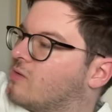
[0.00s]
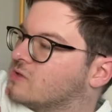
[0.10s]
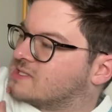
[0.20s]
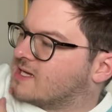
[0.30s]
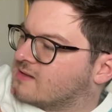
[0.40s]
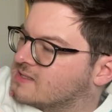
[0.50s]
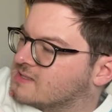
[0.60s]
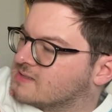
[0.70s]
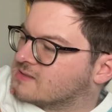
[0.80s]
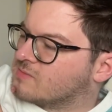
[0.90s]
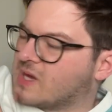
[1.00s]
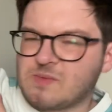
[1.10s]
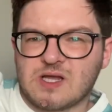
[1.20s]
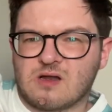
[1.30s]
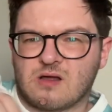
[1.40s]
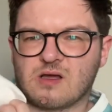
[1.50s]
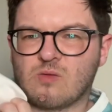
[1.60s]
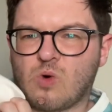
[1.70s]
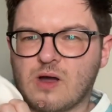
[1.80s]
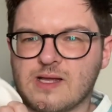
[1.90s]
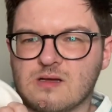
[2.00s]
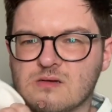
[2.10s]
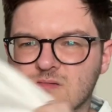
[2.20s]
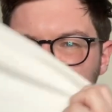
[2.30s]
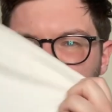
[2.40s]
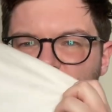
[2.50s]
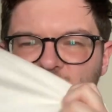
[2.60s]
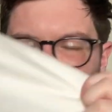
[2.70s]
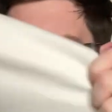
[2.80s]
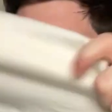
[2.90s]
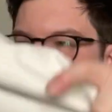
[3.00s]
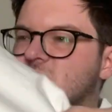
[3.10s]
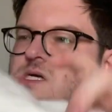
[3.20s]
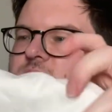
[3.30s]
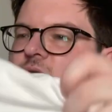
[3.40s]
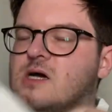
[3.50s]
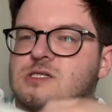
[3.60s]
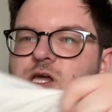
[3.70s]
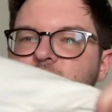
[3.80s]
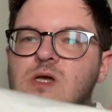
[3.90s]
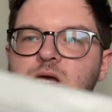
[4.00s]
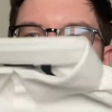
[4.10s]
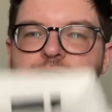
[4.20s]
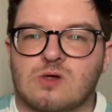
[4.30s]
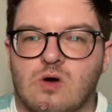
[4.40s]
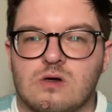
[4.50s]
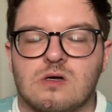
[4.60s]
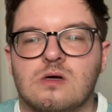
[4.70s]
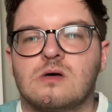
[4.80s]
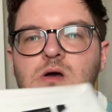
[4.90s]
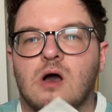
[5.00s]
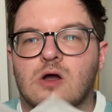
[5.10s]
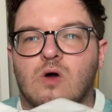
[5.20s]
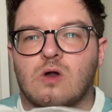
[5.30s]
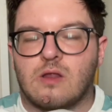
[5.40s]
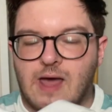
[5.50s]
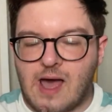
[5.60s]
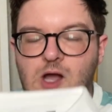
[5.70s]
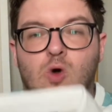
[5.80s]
I would say this is maybe like a white, off-white. I don't know, and it's got a collar there,